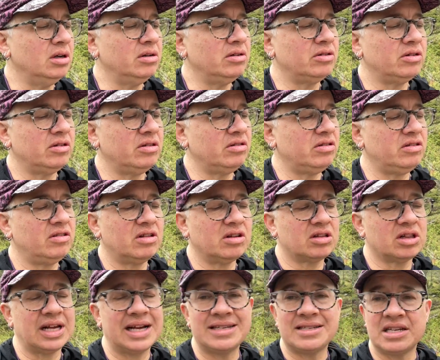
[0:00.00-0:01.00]
So this is the
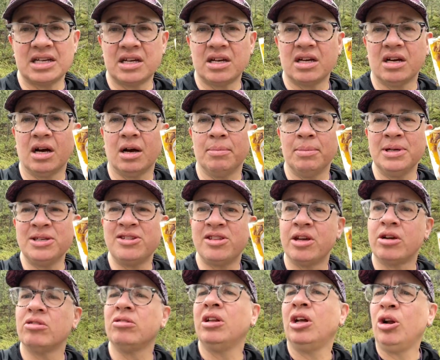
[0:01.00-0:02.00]
classic hummus.
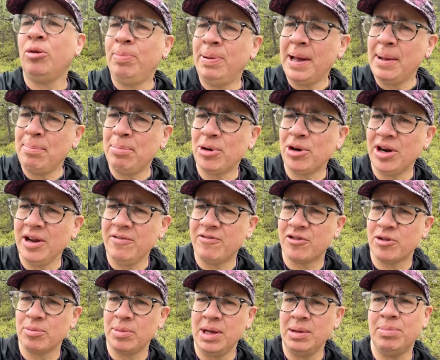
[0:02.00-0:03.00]
They're a little peppery
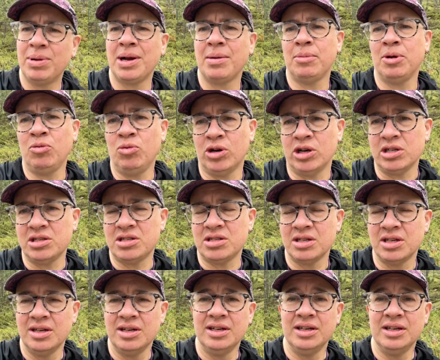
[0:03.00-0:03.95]
for me, but I'm a wuss.